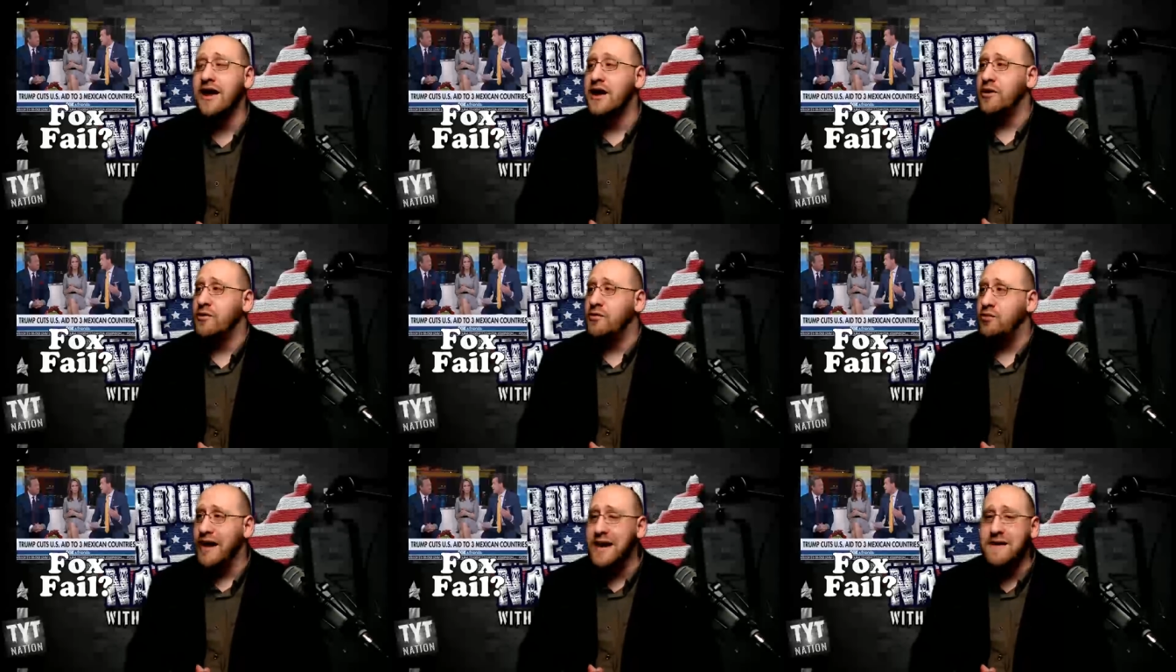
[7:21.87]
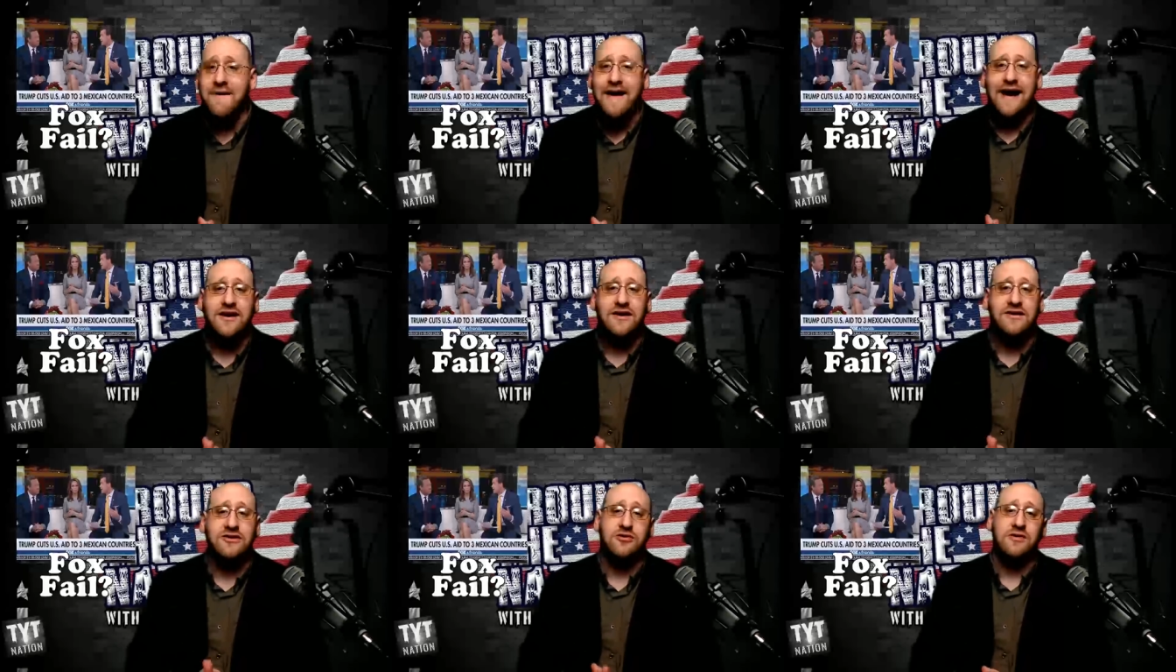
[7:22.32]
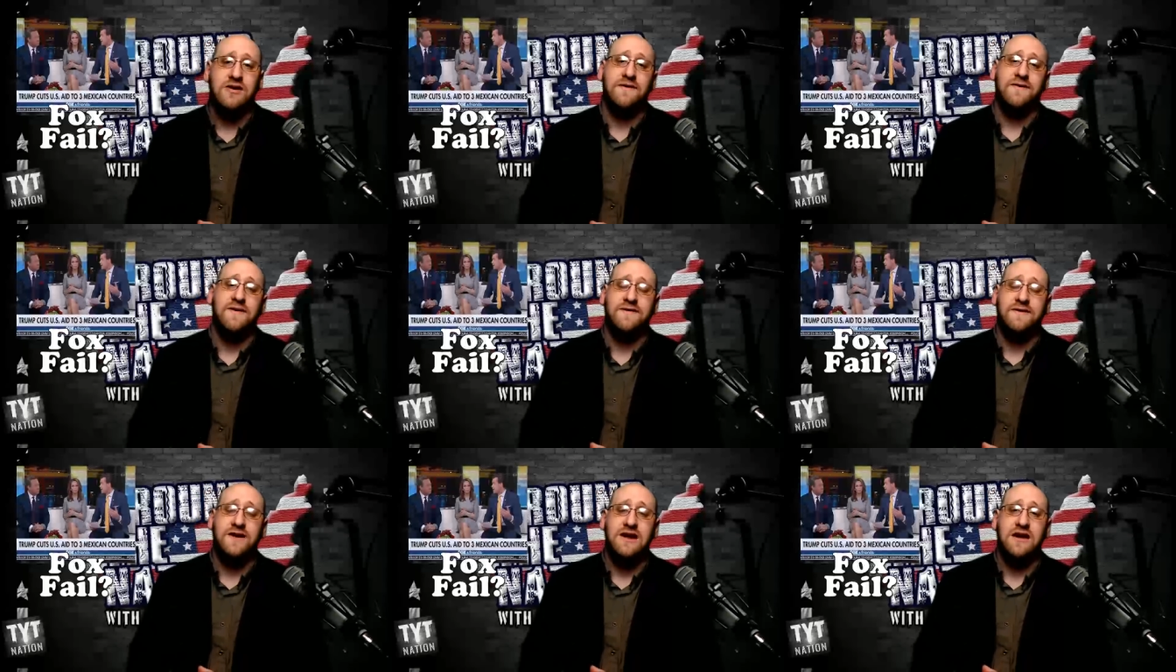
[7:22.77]
way back in
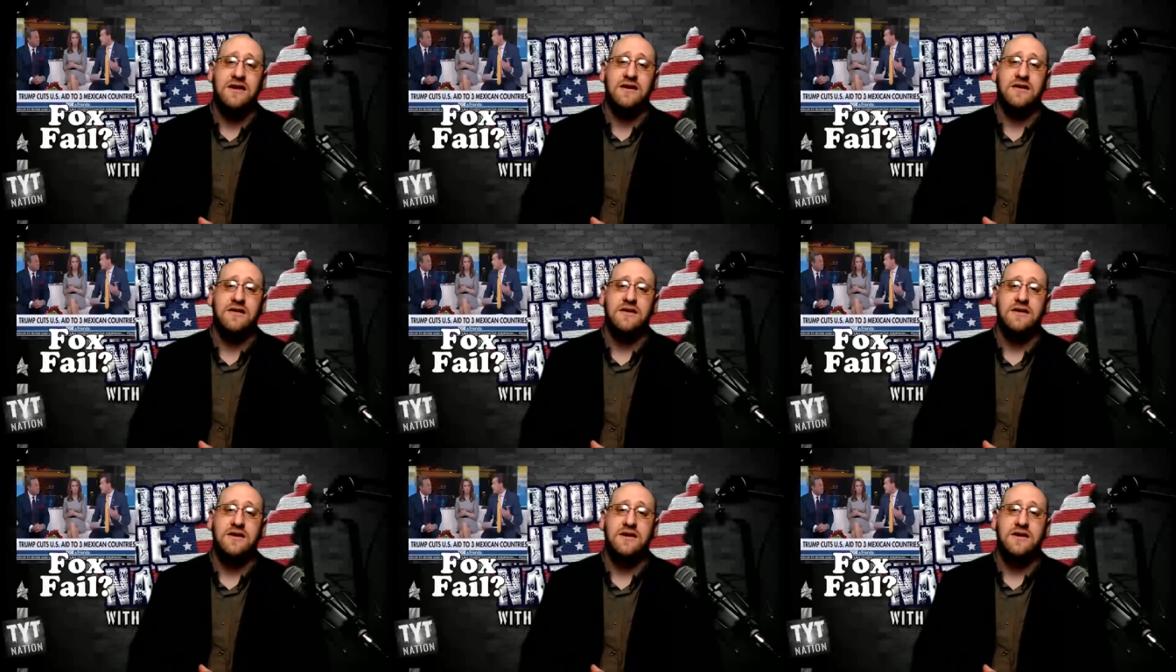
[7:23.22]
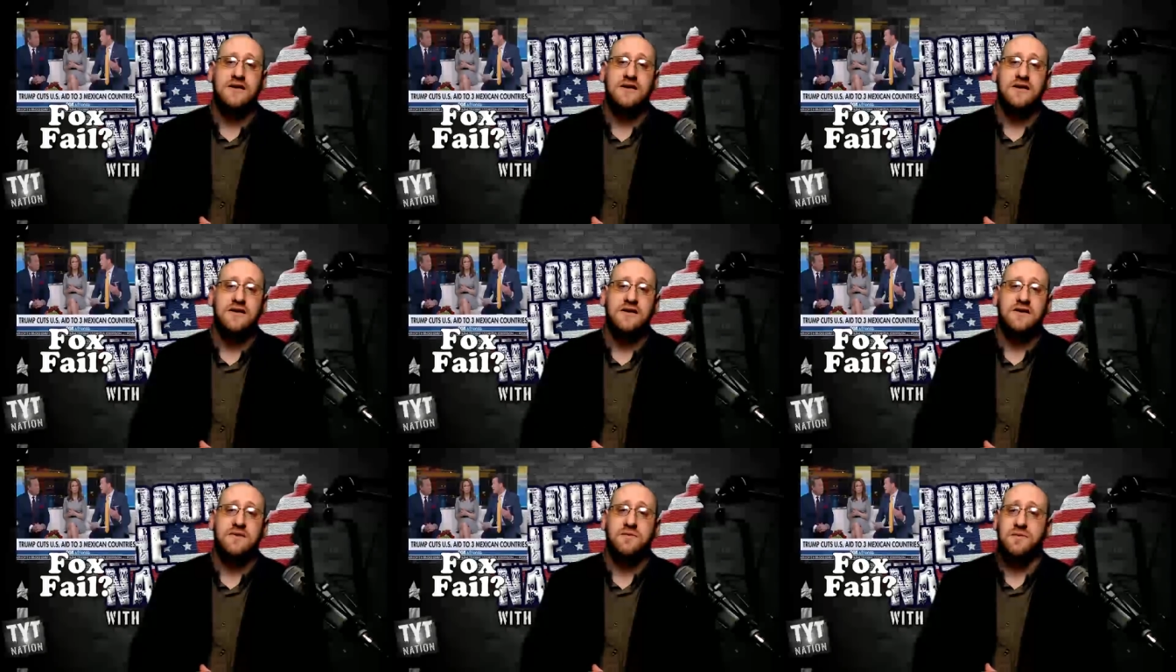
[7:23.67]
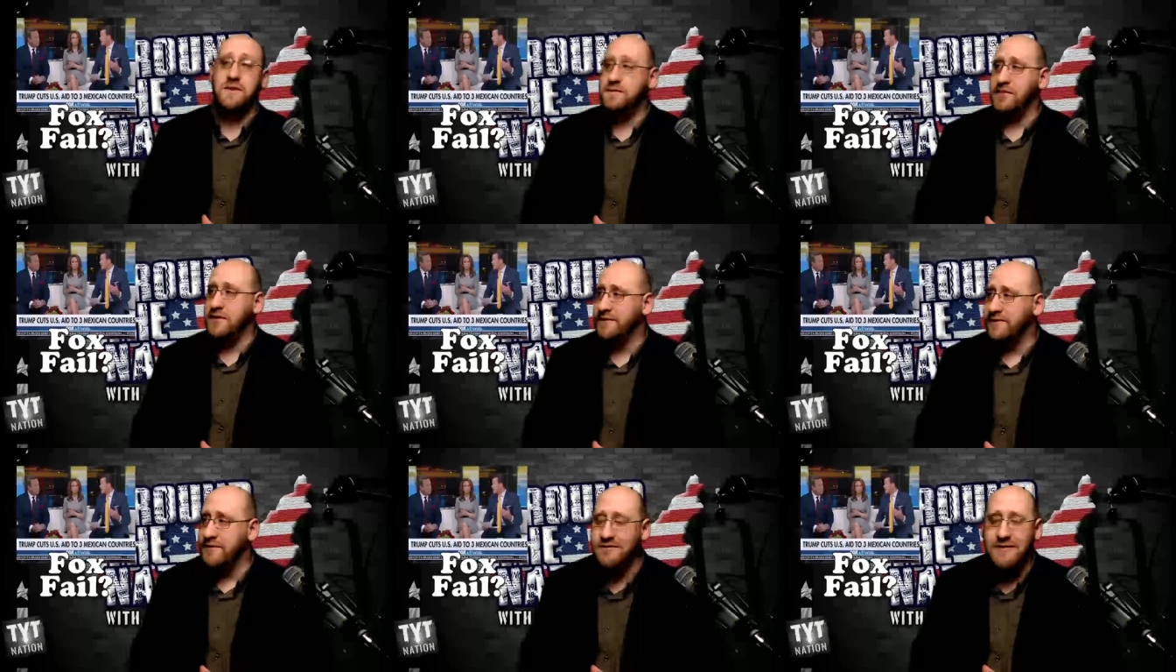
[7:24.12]
2015. People
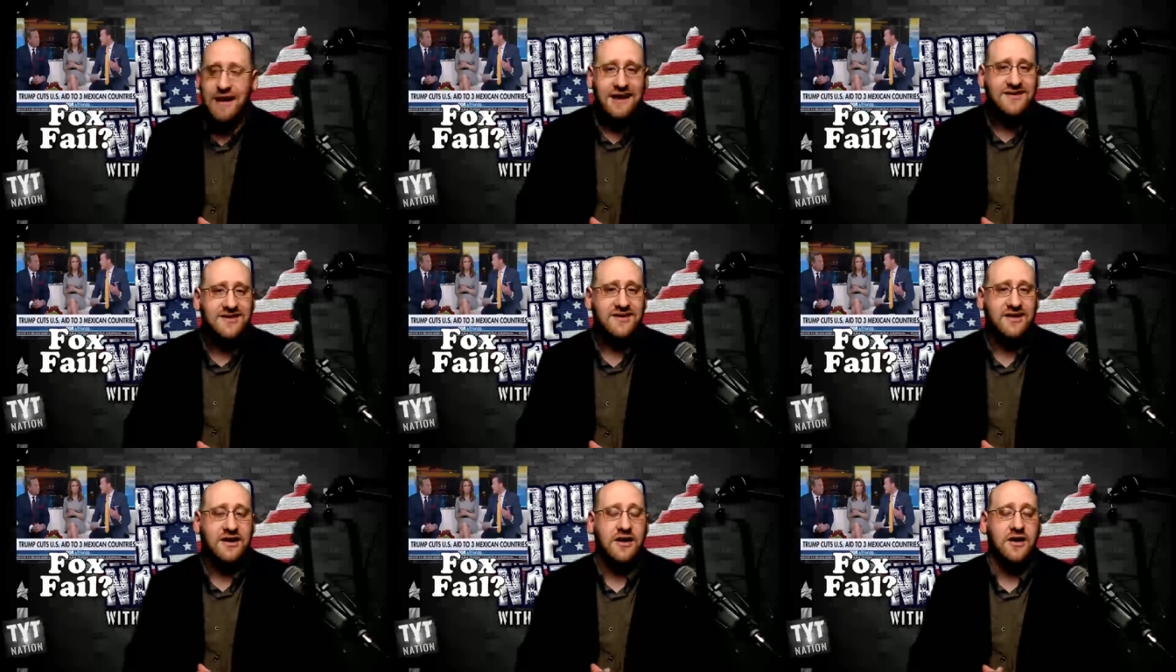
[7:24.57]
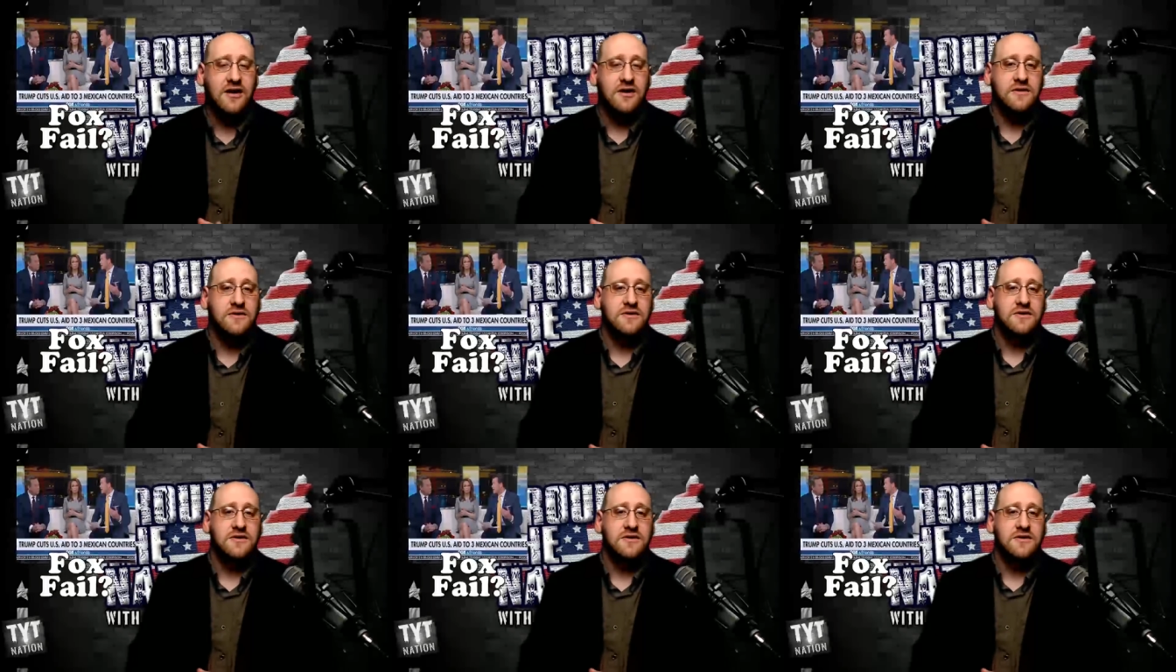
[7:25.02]
from Mexico.